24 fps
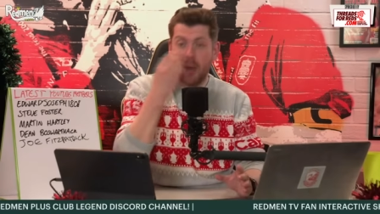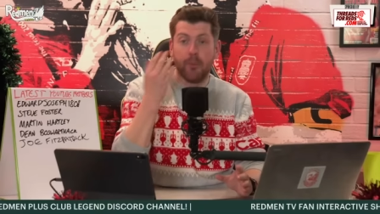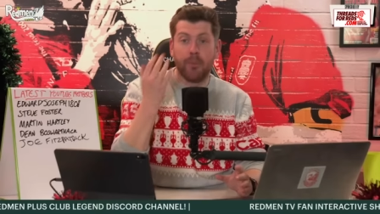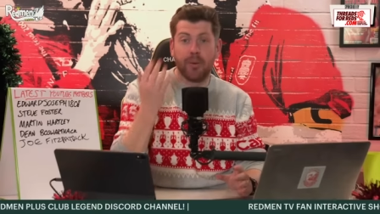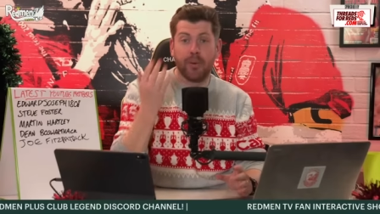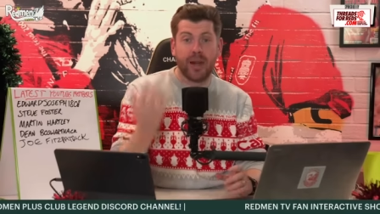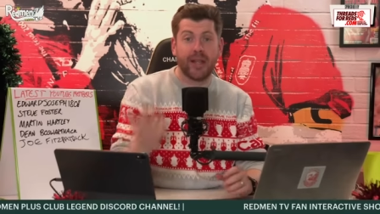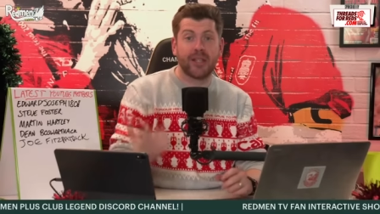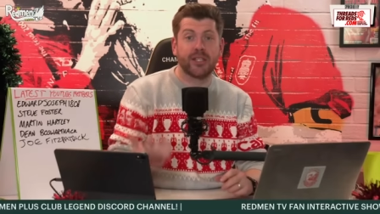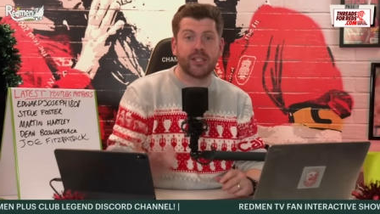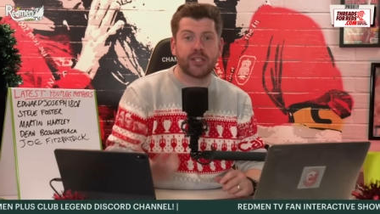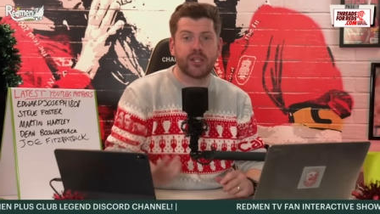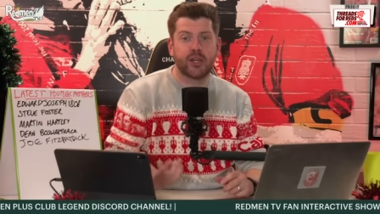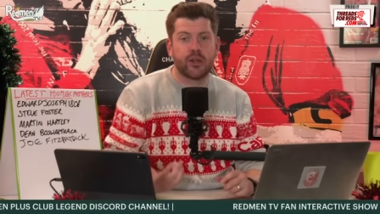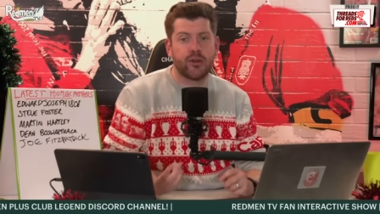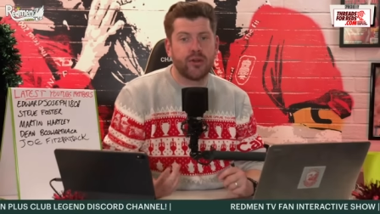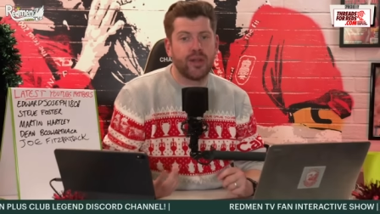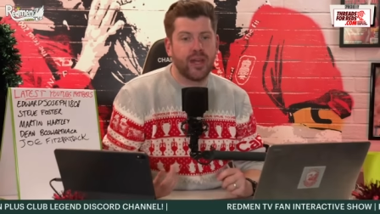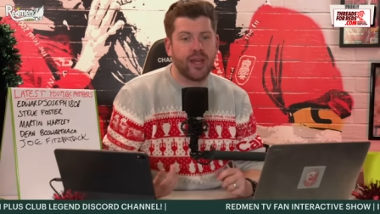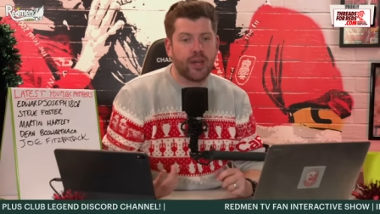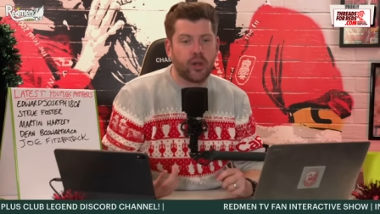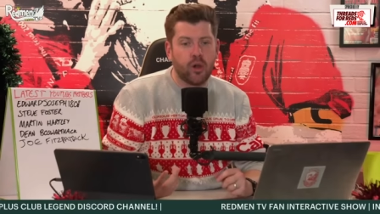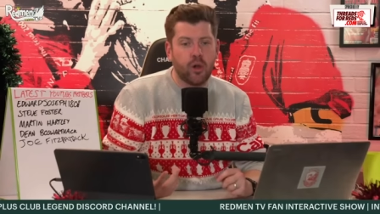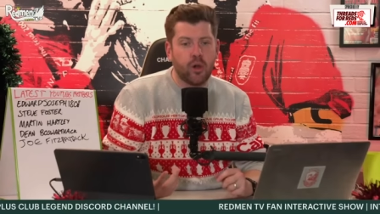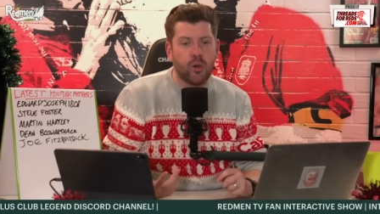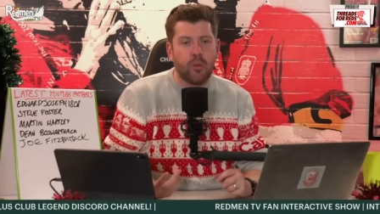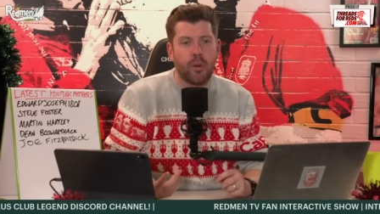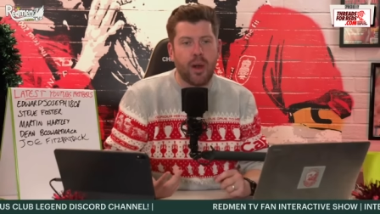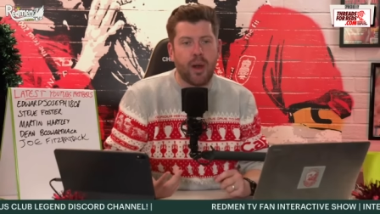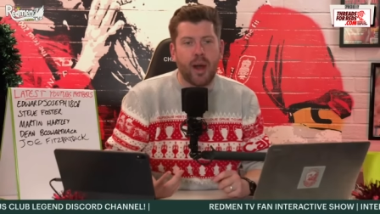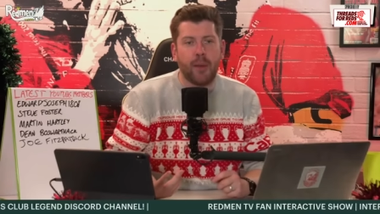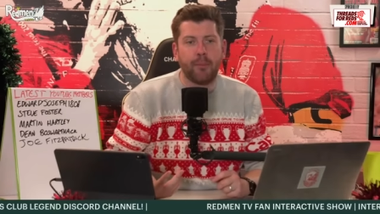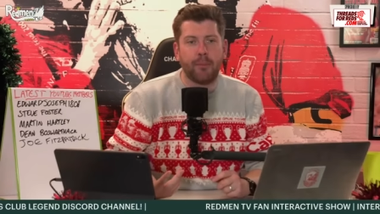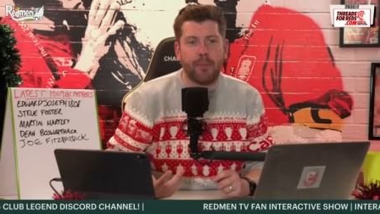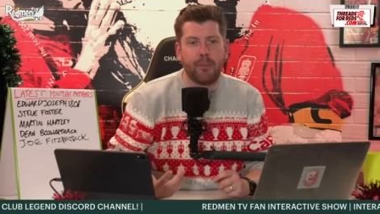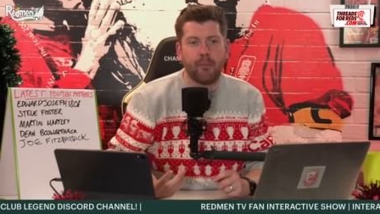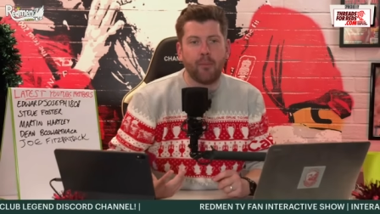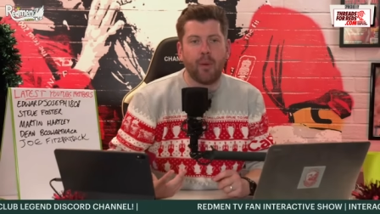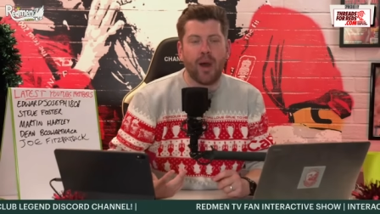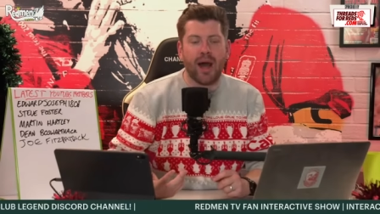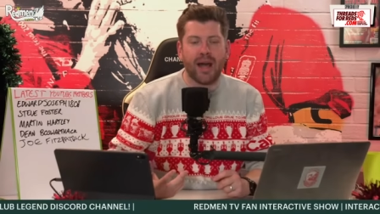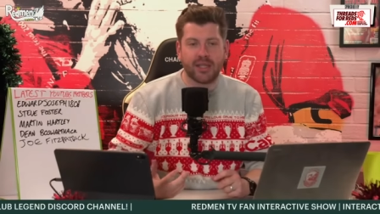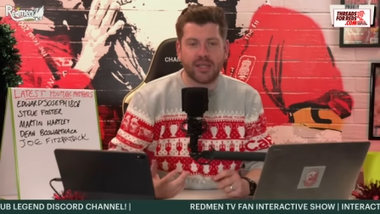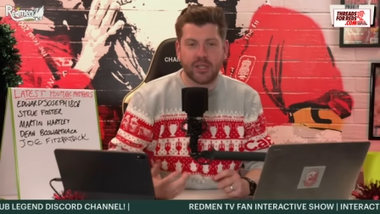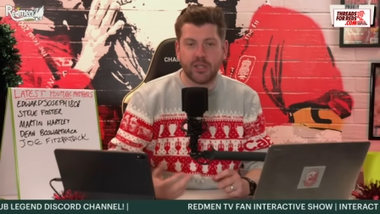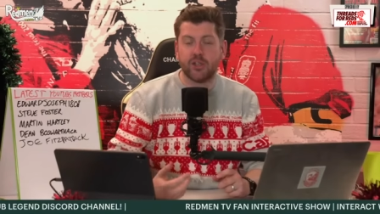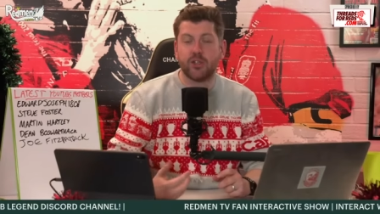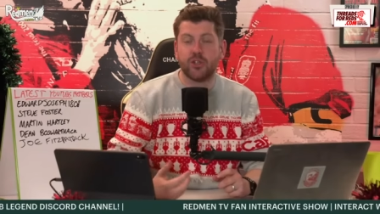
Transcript: but had his career cut wildly